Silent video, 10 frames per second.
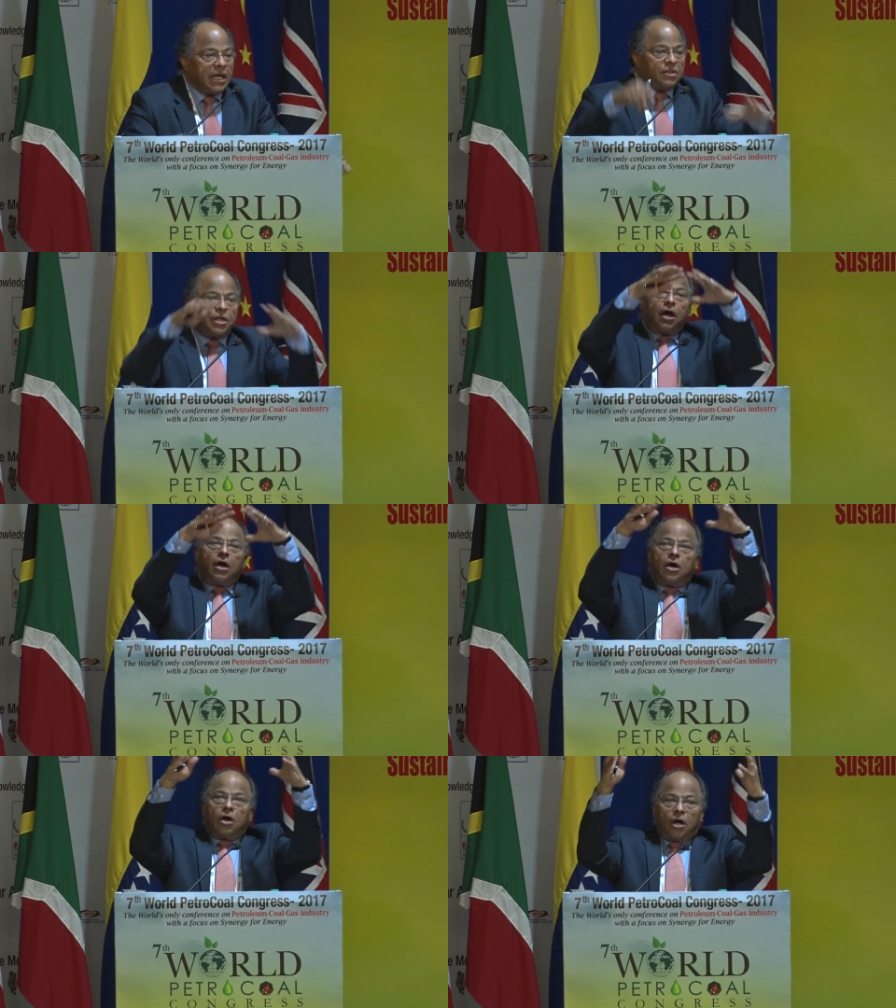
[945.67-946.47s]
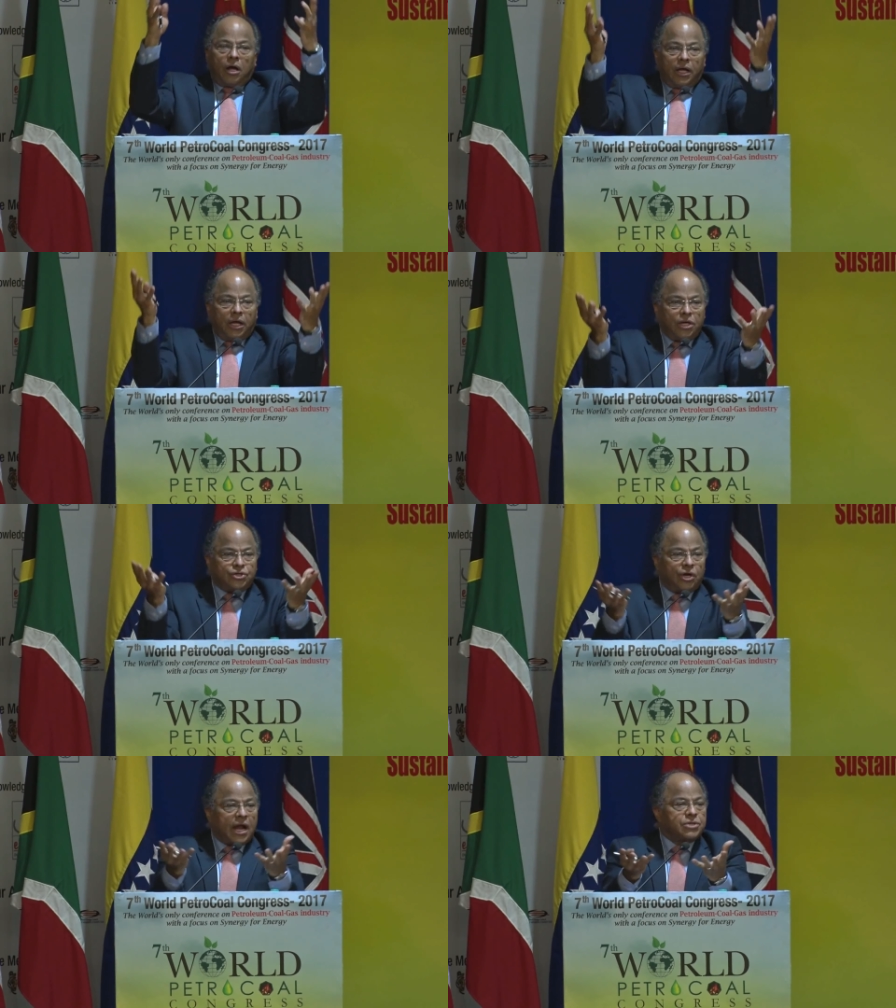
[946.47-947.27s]
in the
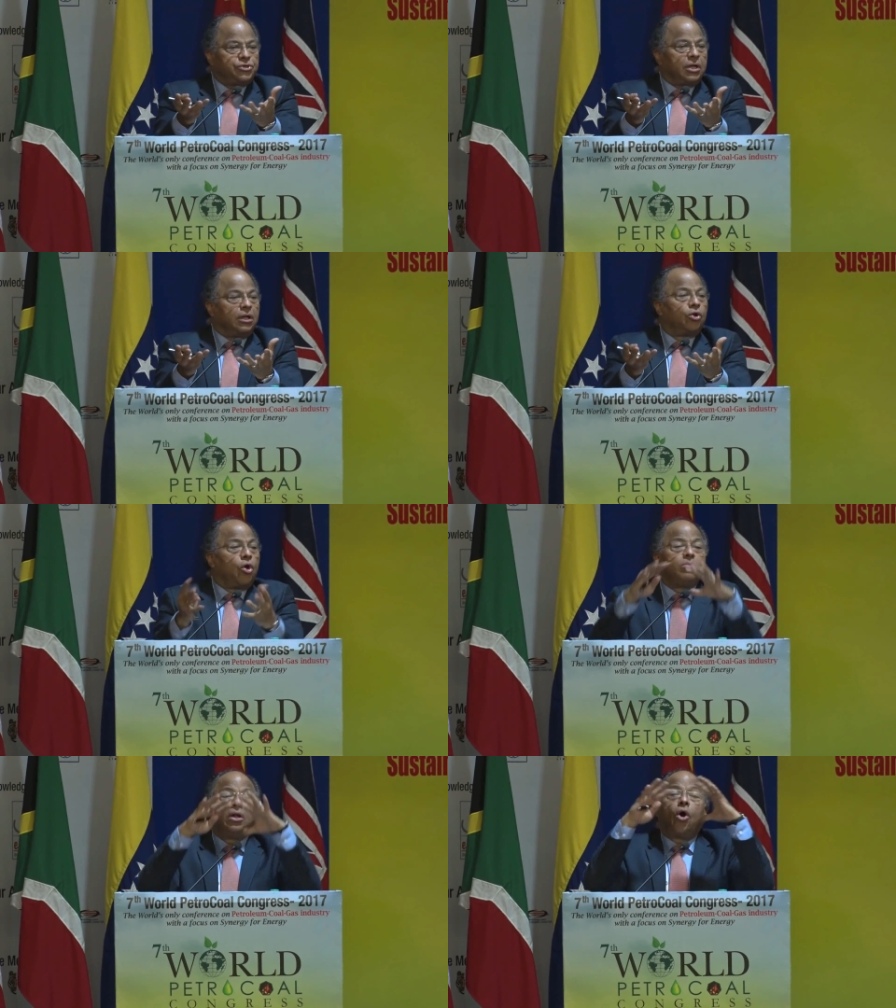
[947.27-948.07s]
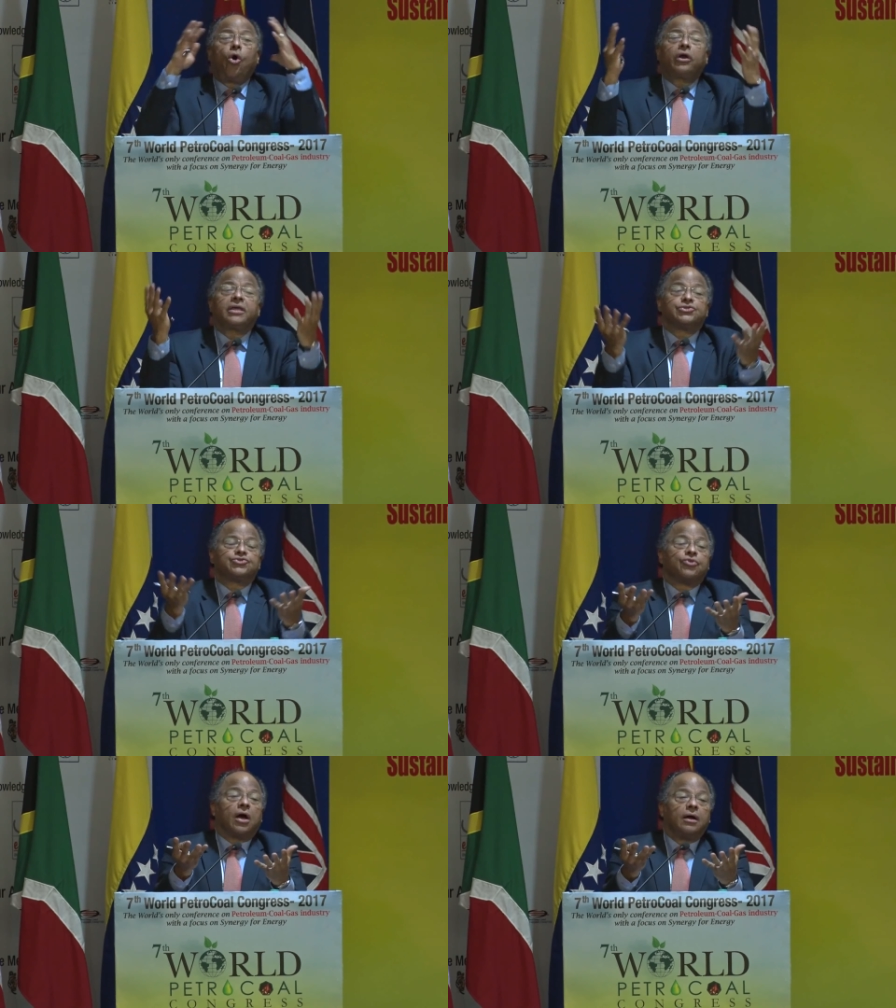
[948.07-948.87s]
international global
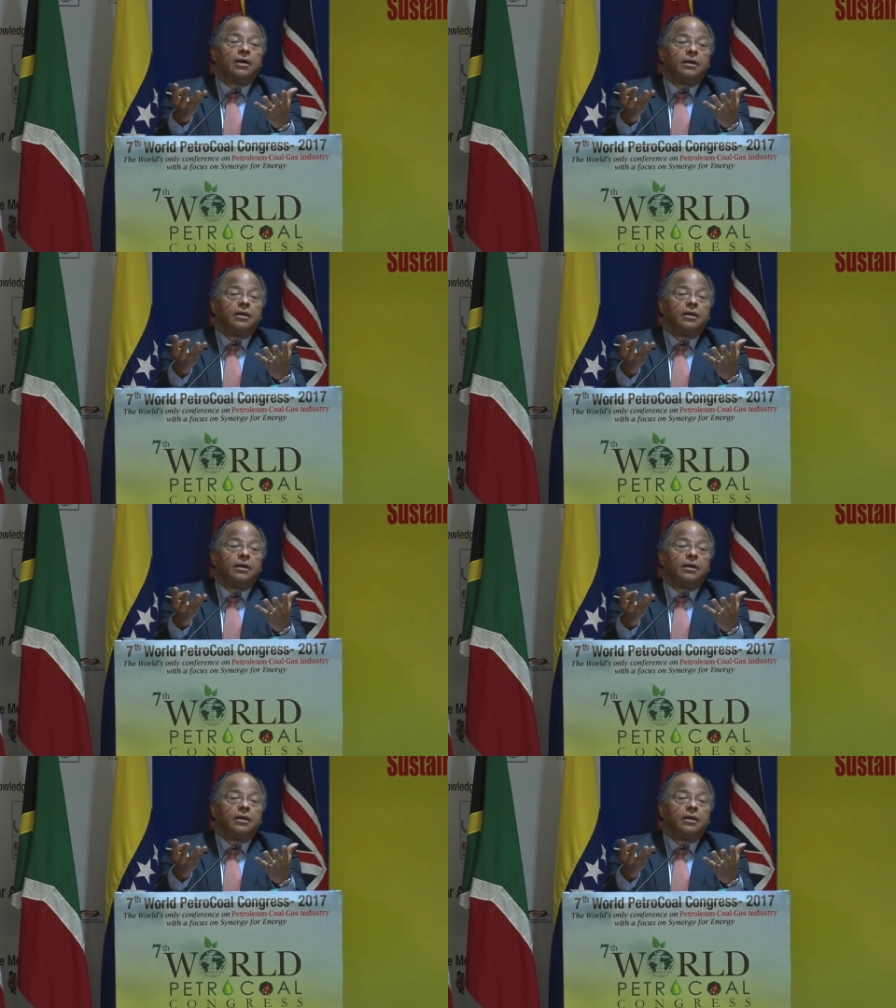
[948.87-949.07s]
orchestra